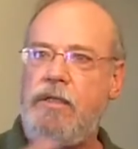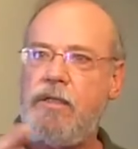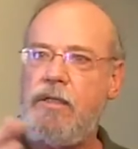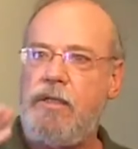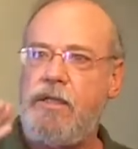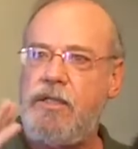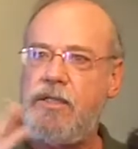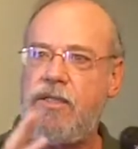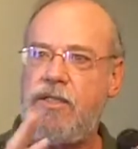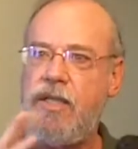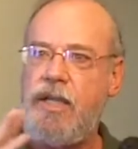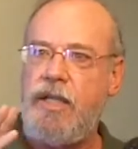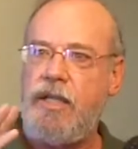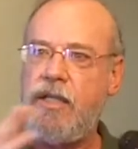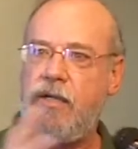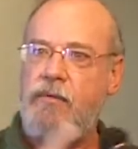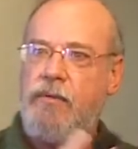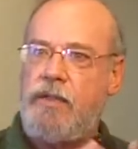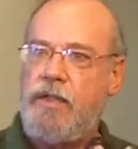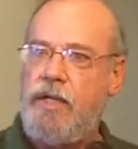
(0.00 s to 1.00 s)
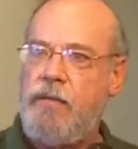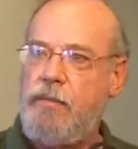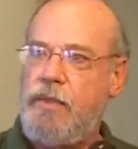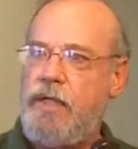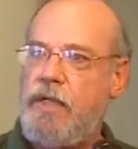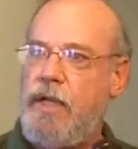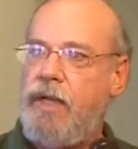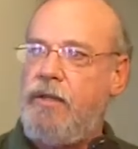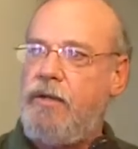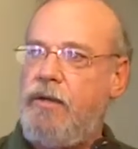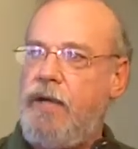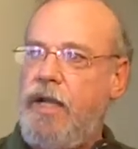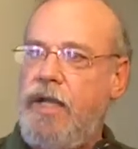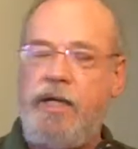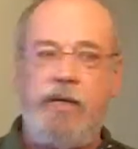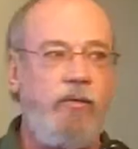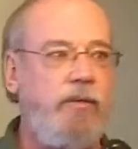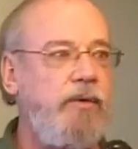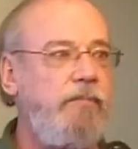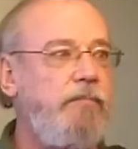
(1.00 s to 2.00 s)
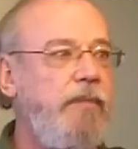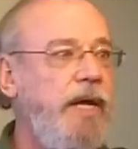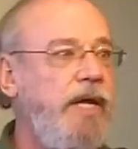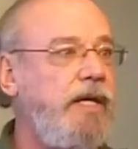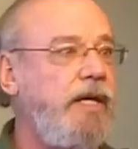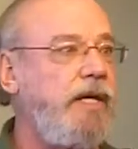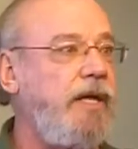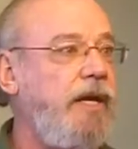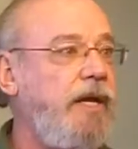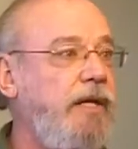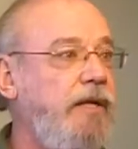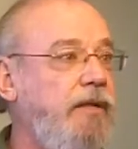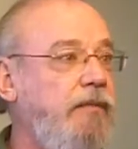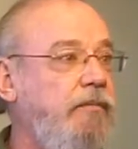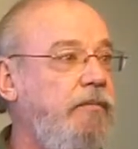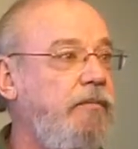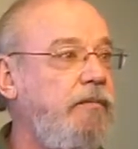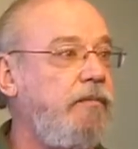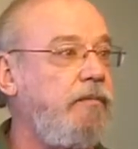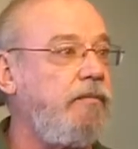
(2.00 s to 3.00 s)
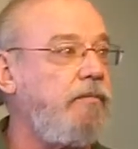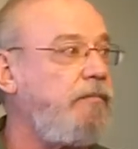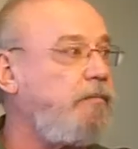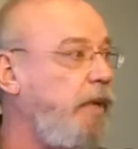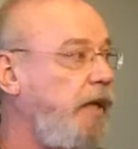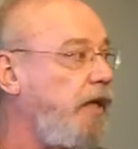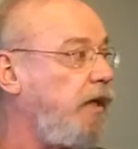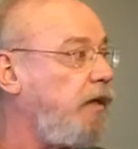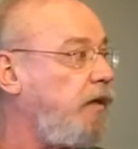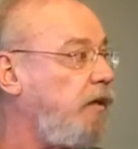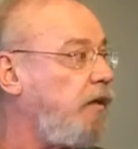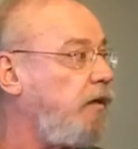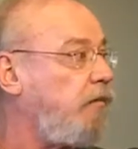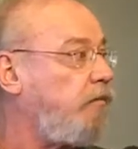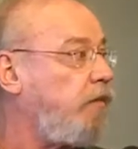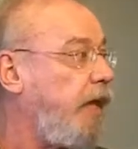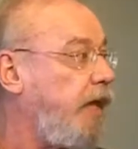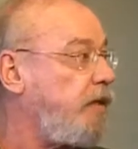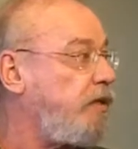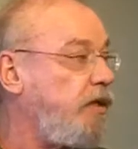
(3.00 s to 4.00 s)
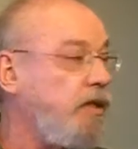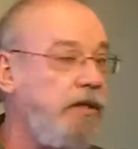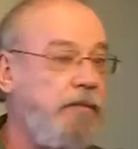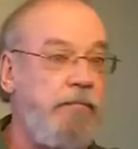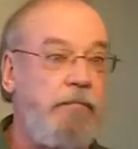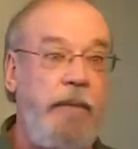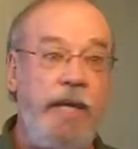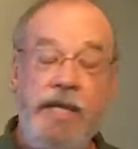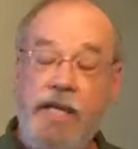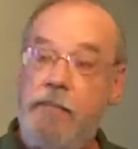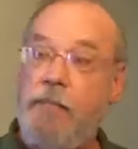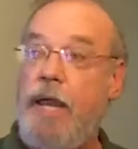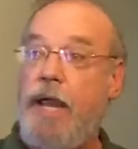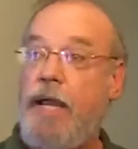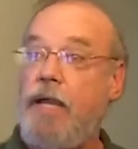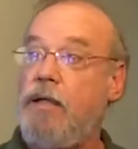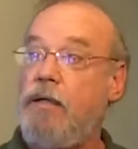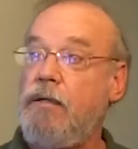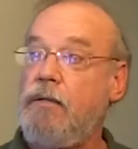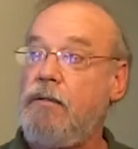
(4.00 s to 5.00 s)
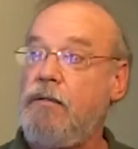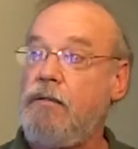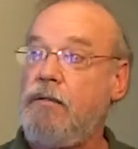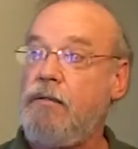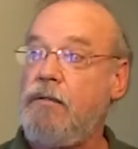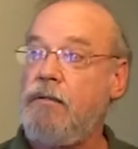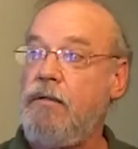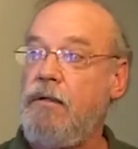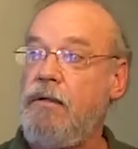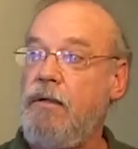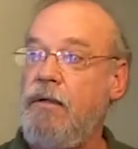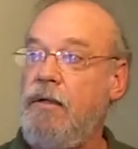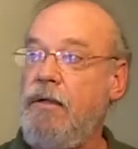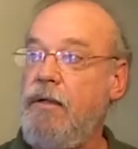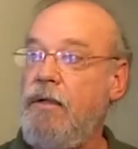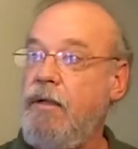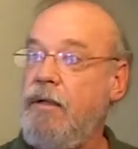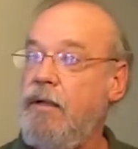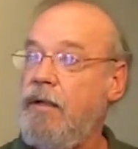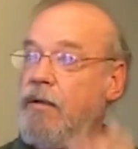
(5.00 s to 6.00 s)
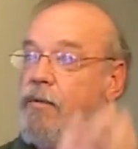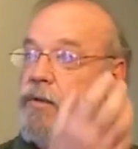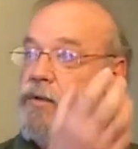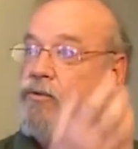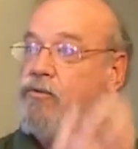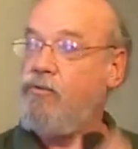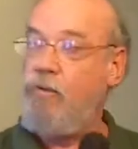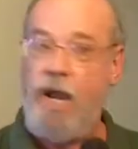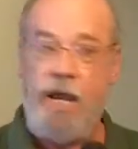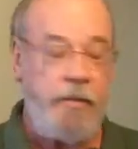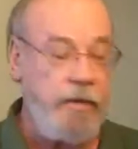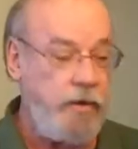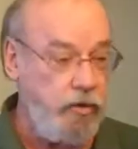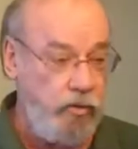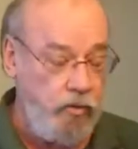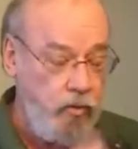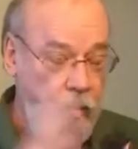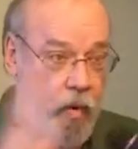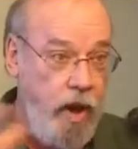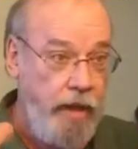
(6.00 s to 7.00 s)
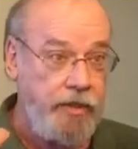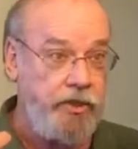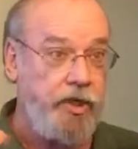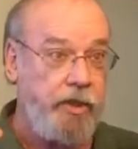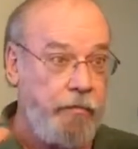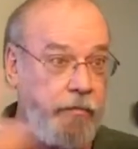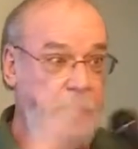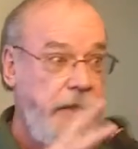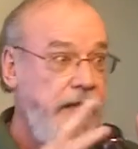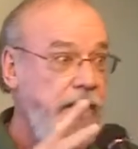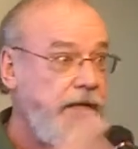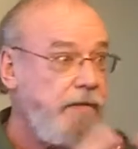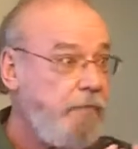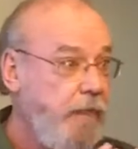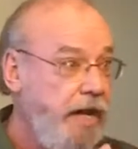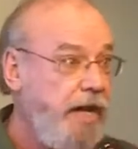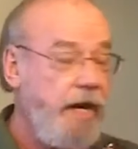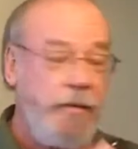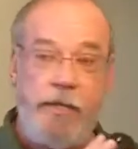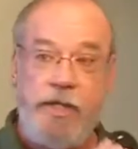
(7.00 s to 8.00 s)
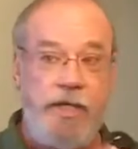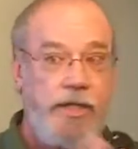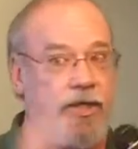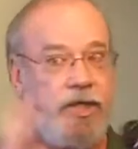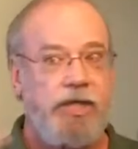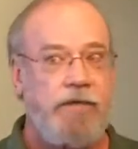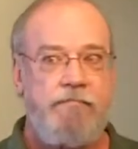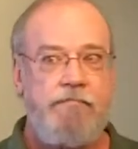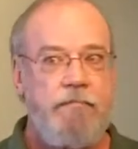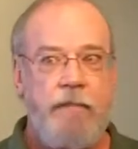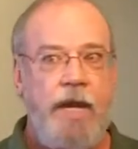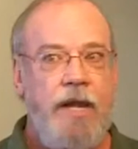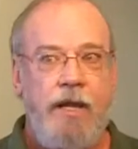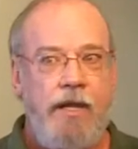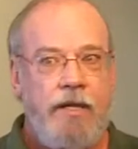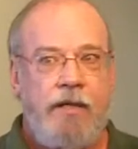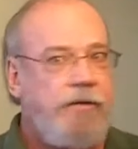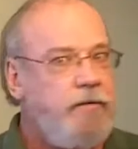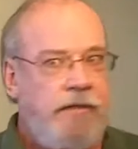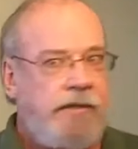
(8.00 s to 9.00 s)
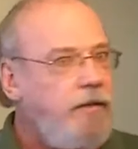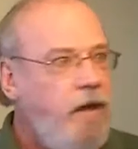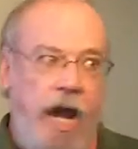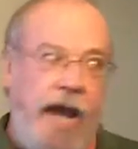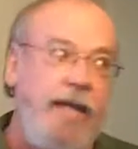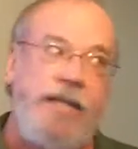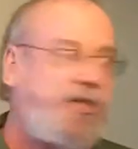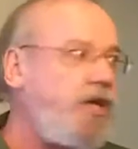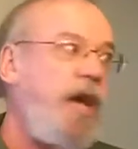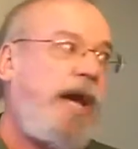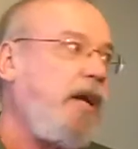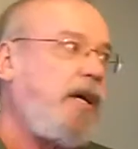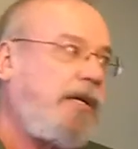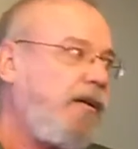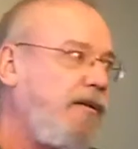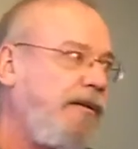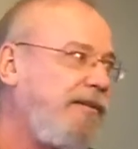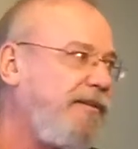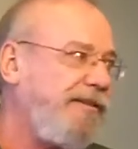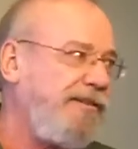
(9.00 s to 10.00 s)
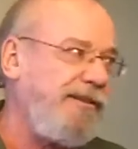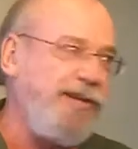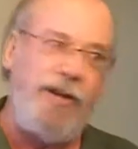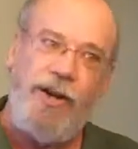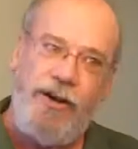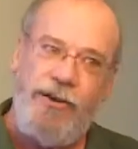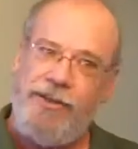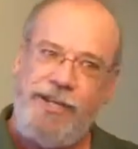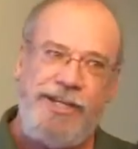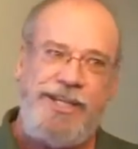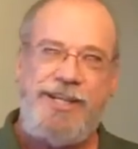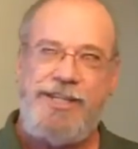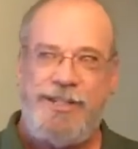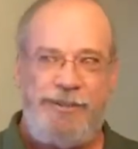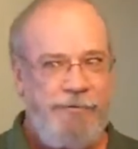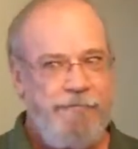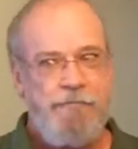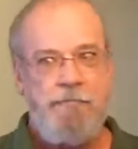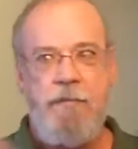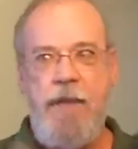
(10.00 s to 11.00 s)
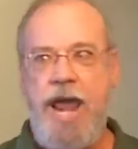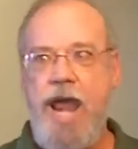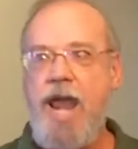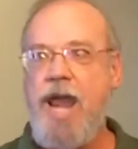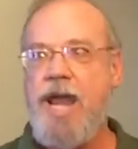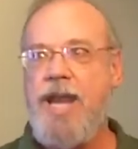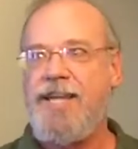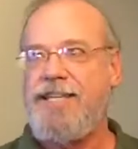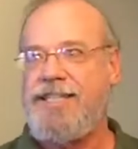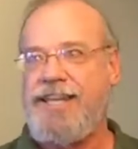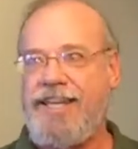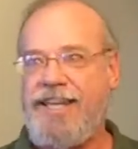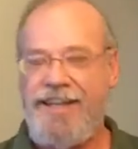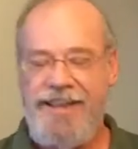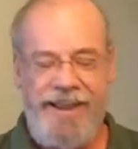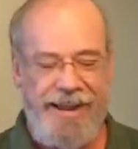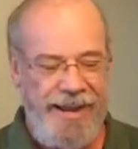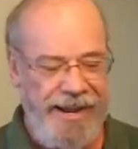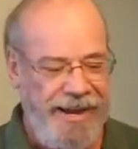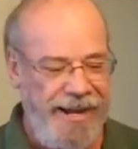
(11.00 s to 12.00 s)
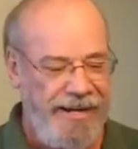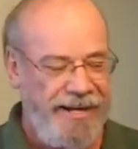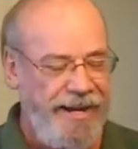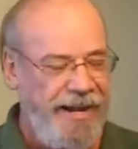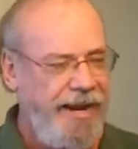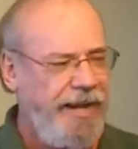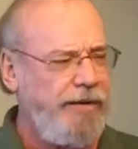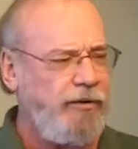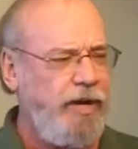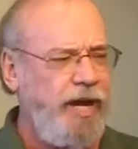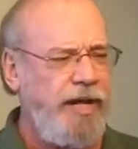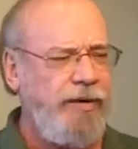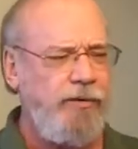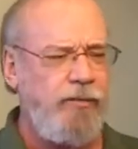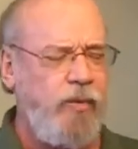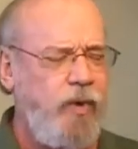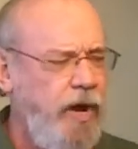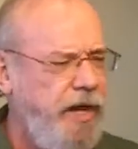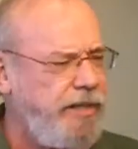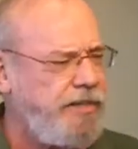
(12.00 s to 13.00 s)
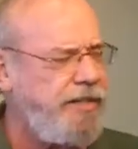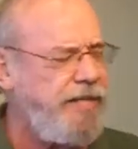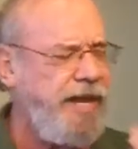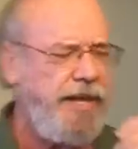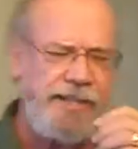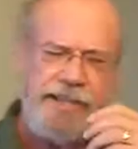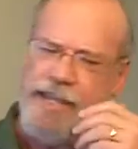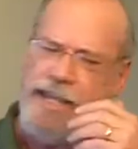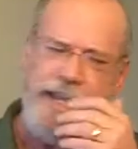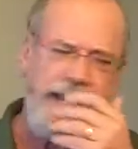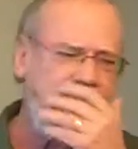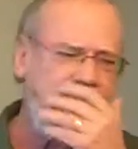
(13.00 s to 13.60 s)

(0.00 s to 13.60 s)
into this thing, and it would come together, and it would make a pink plastic piggy bank. It would drop, and you'd watch it being made. I mean, this is high tech, you know. This is amazing. And I watched that